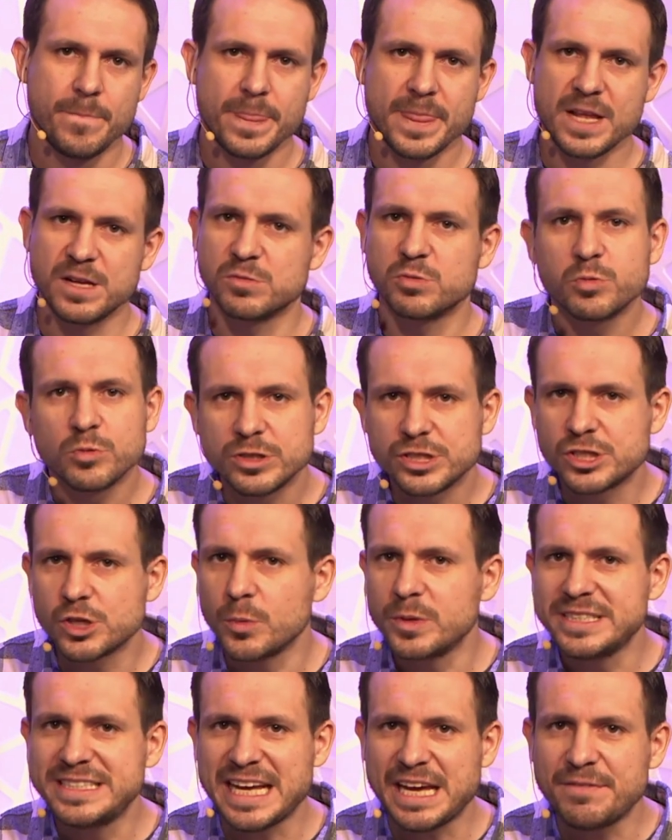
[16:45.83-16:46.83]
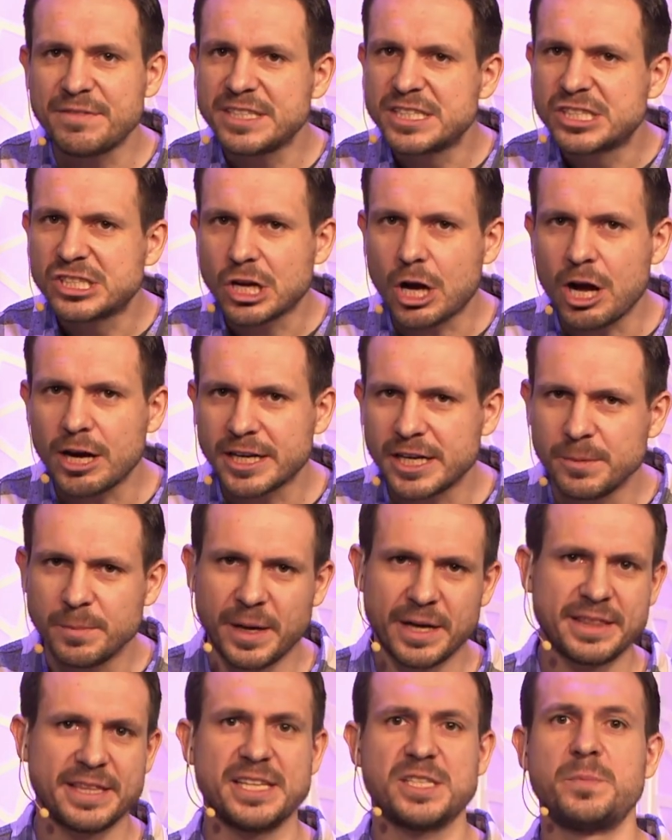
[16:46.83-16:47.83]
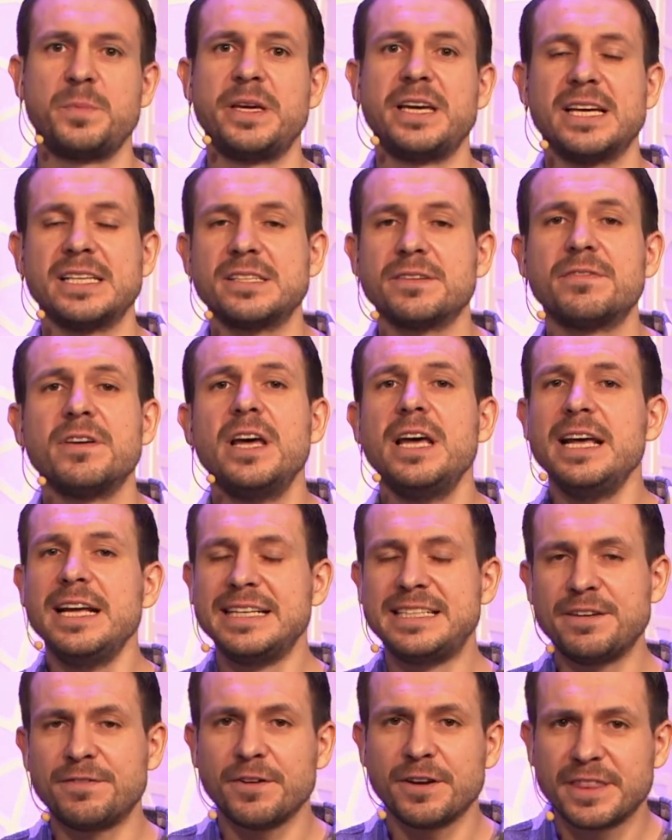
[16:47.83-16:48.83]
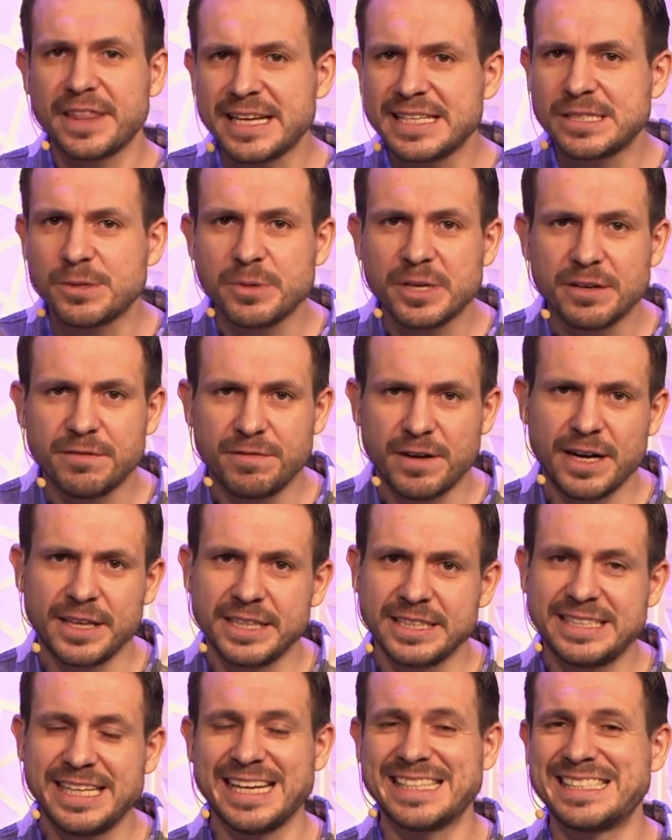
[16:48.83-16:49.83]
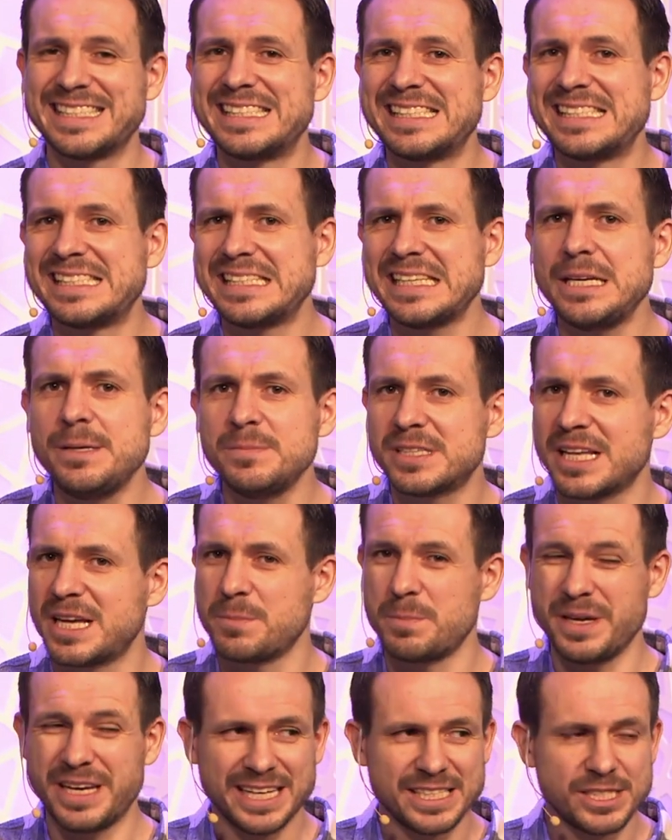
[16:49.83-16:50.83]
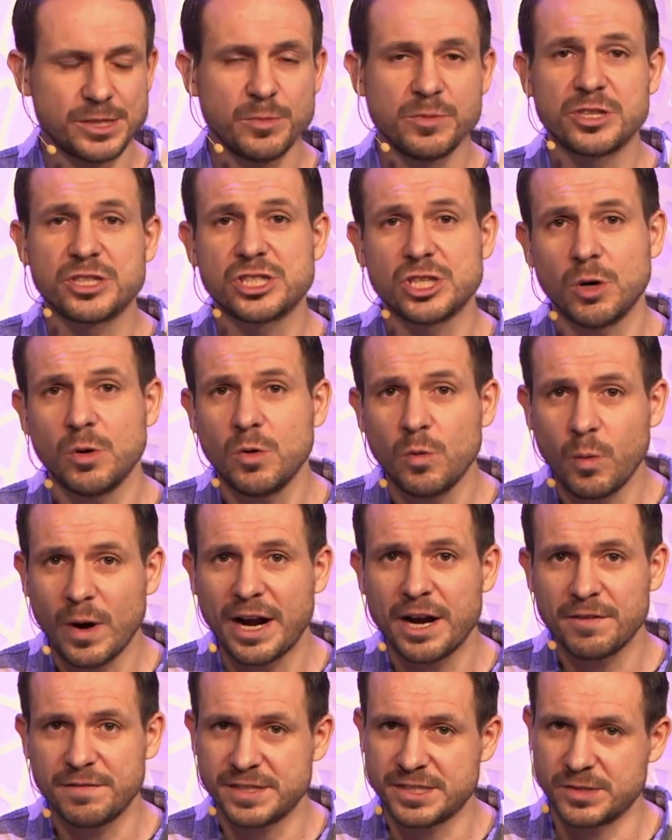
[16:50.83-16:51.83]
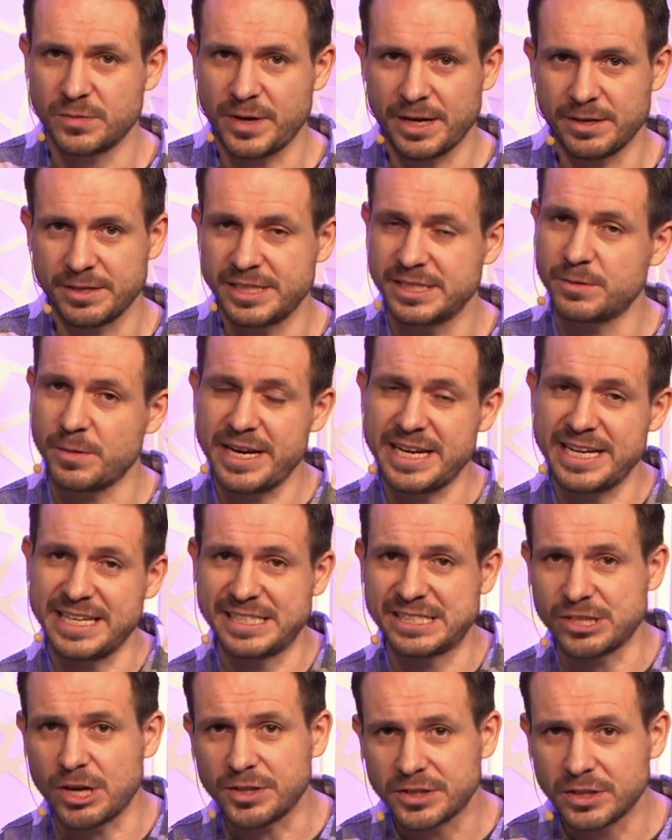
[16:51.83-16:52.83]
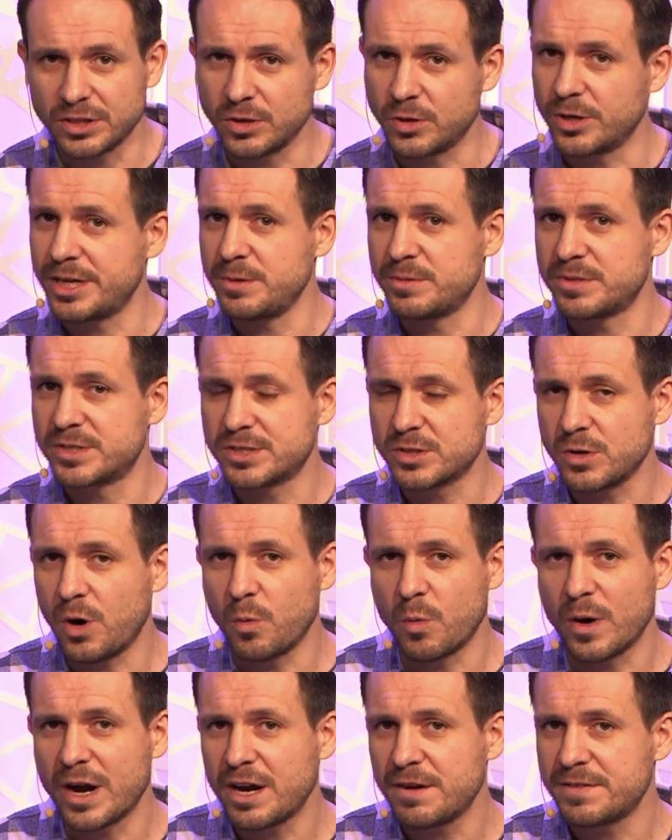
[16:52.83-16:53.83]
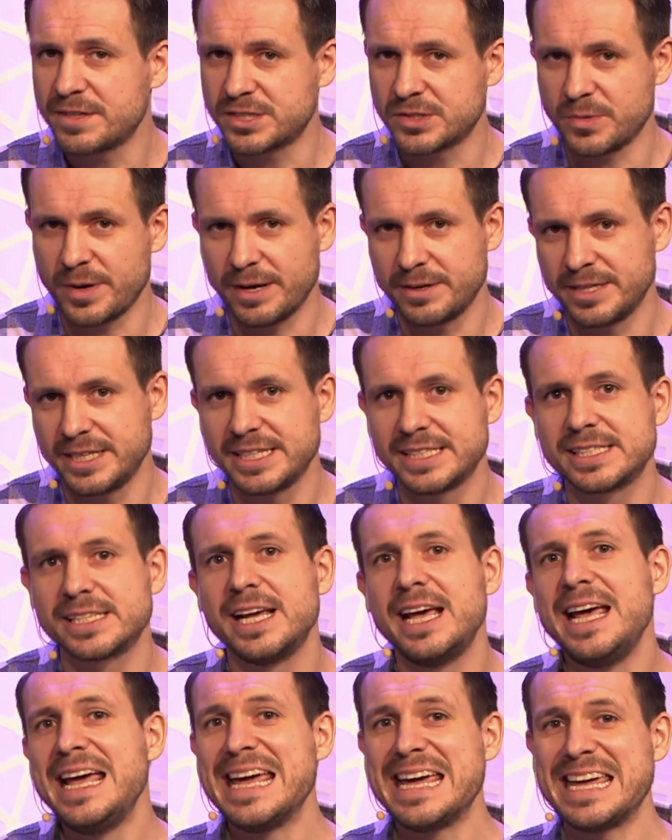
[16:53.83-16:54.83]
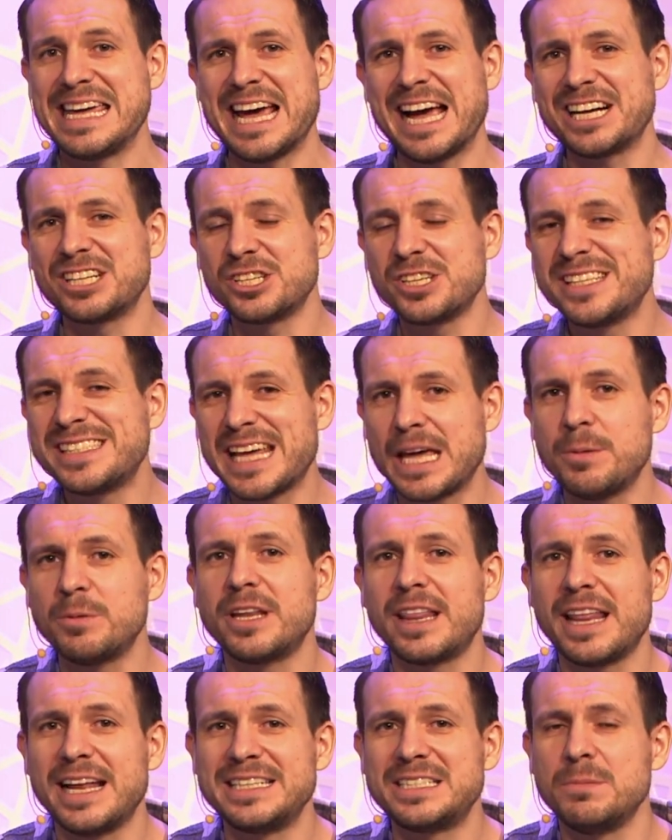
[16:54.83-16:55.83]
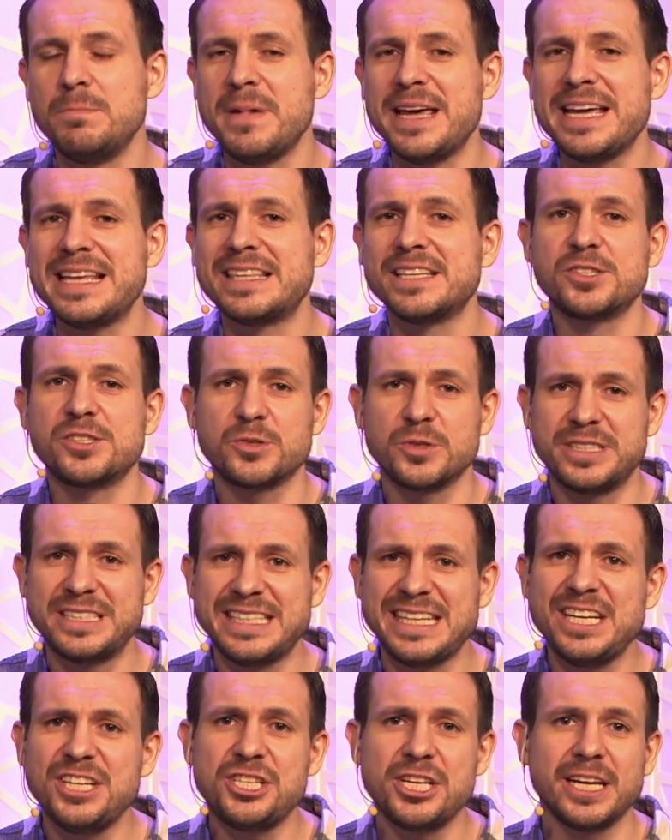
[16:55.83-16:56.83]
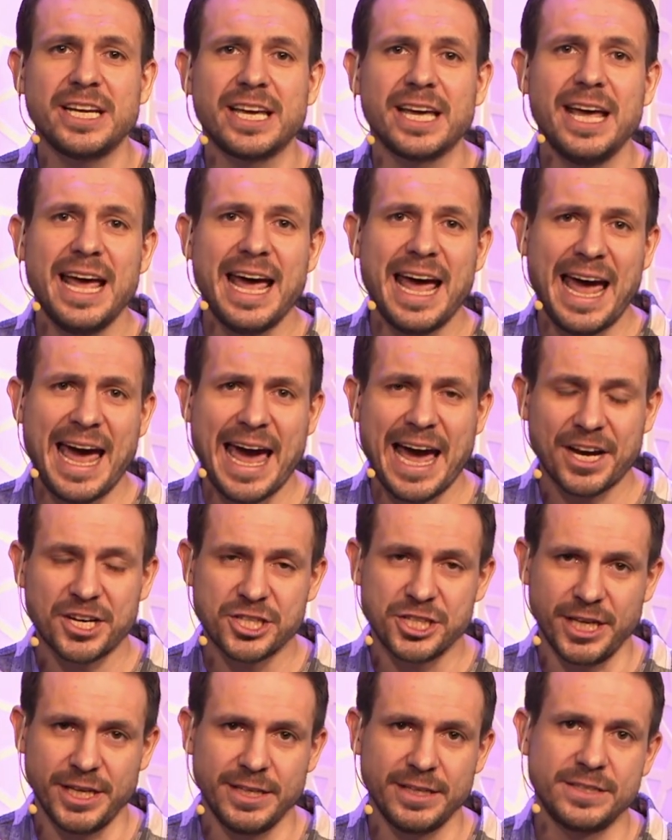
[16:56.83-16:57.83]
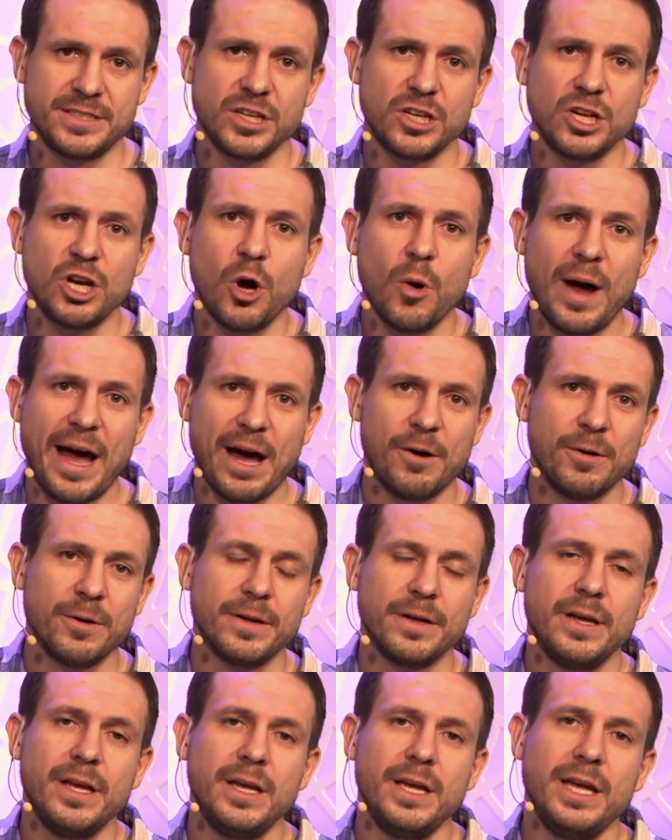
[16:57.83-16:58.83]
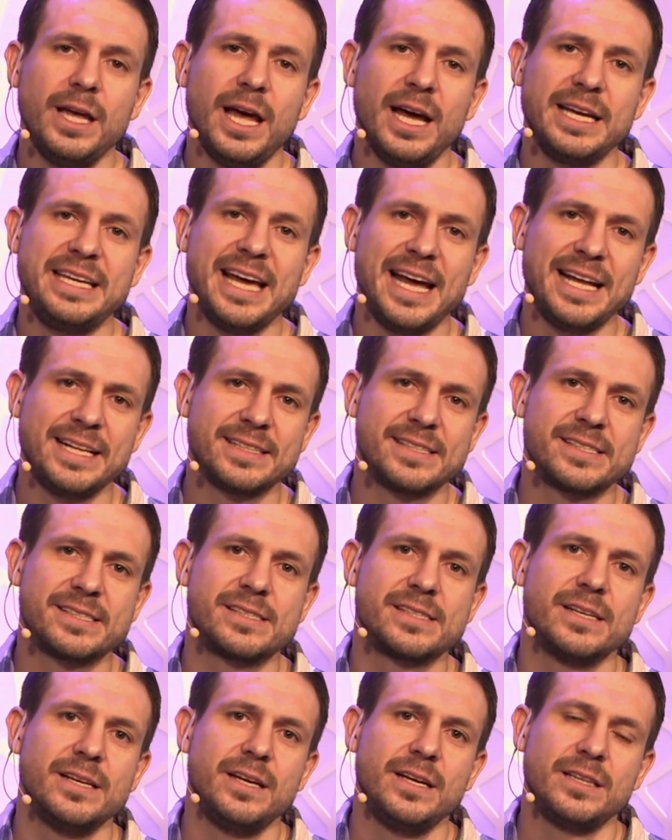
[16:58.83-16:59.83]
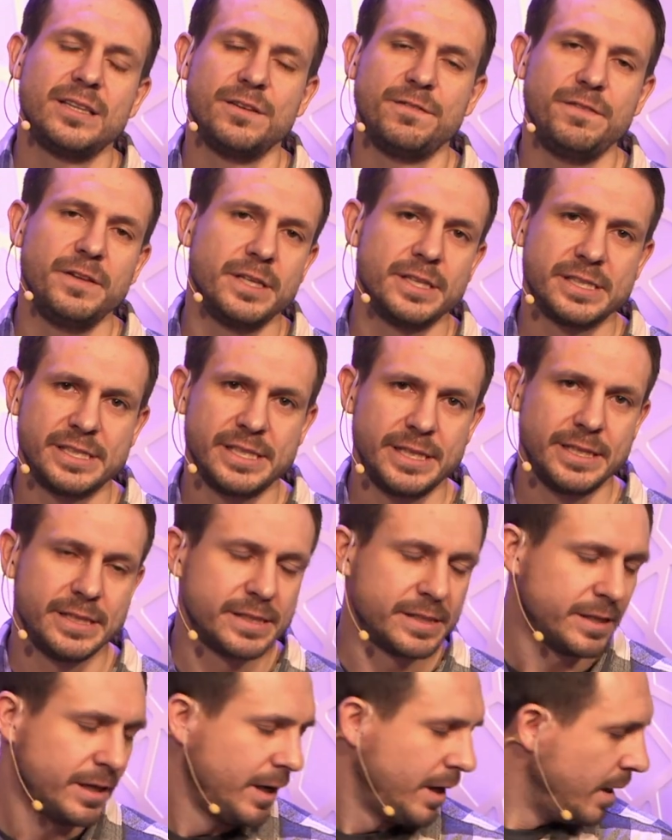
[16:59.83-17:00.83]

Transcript: And so when David's talking about this, because of different things that we can find in the text, it seems like because he was so aware of his surroundings, right, he sought the Lord, he was aware of his surroundings, he actually is able to then to make this strategic action to go out against the Philistines.